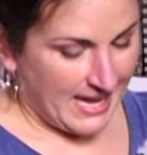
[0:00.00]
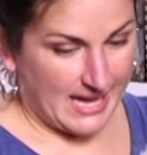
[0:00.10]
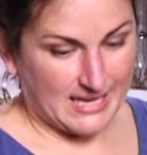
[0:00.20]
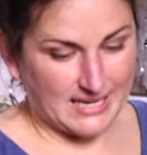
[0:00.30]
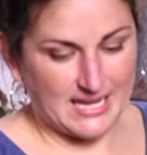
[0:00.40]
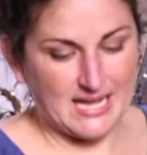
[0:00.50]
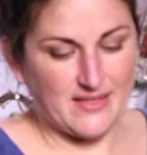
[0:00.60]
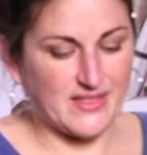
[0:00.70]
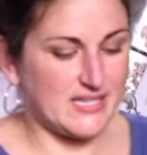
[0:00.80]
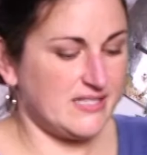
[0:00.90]
And
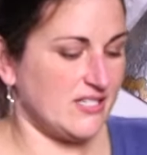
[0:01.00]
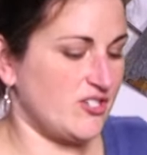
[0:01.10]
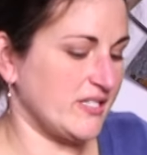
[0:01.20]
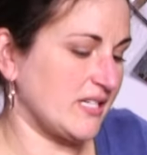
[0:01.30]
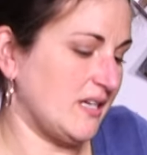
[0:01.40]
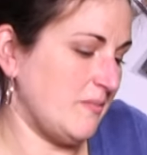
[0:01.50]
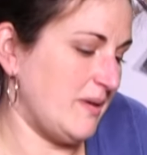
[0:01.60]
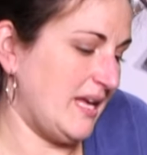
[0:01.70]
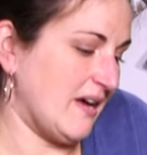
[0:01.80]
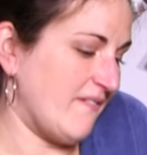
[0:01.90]
again, this is just going to
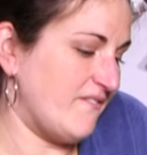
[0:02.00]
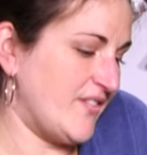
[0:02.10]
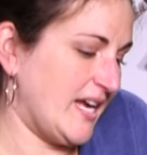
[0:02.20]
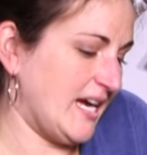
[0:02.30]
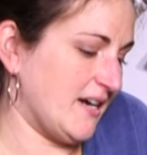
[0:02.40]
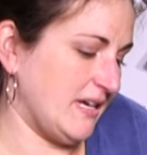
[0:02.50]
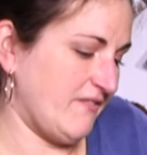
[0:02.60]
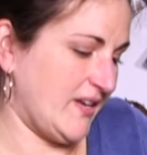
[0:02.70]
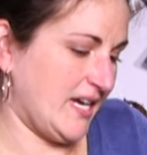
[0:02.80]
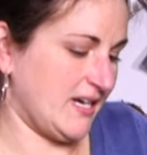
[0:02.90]
be a very,
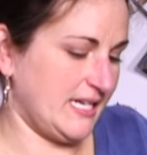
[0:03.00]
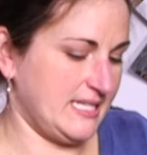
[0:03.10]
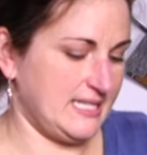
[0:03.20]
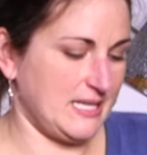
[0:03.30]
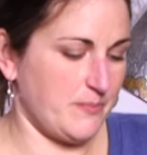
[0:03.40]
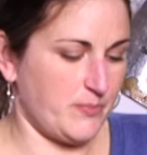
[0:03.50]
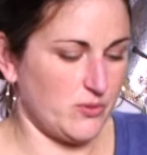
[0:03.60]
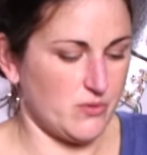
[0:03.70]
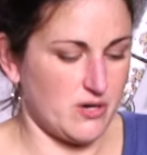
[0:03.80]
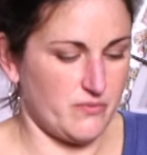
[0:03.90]
very
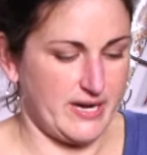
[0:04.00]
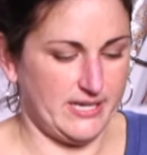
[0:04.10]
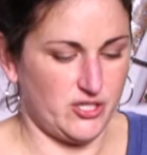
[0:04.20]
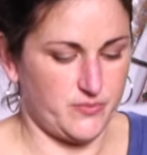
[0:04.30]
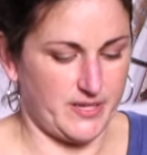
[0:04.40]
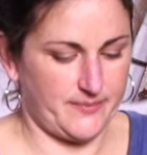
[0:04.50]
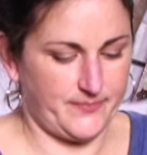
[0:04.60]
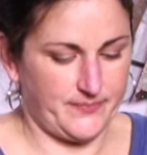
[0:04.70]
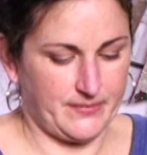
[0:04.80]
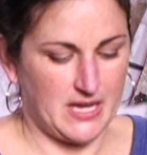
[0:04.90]
simple arrangement.
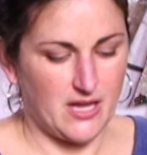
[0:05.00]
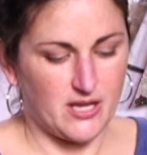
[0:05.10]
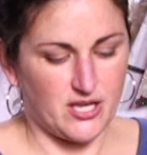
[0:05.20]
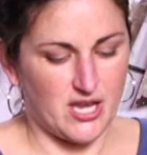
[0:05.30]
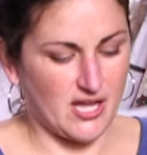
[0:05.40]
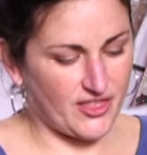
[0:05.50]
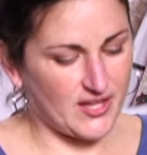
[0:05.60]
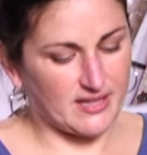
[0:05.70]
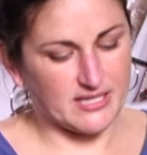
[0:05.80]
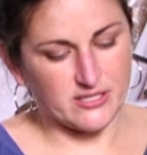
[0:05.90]

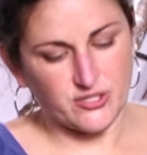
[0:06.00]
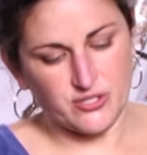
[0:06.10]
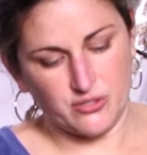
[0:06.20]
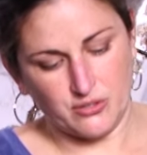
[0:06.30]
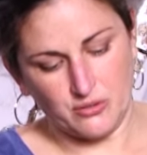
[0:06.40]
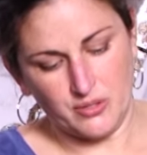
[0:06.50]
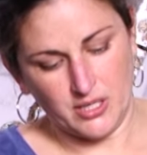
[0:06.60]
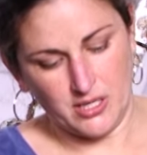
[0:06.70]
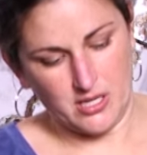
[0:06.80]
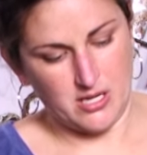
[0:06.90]
Nothing that's too
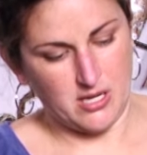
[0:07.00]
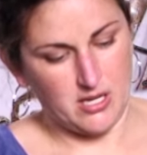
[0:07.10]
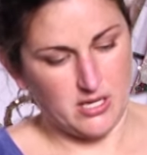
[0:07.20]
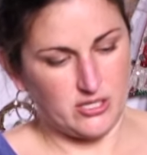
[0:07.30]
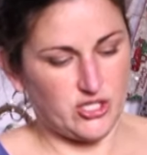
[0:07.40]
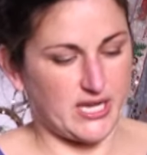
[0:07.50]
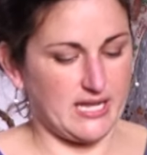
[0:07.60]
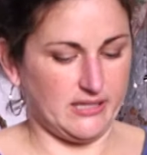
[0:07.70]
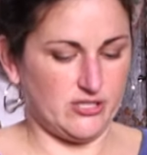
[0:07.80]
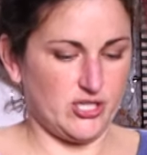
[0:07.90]

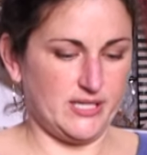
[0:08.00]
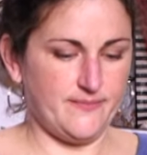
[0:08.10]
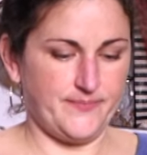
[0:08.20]
challenging.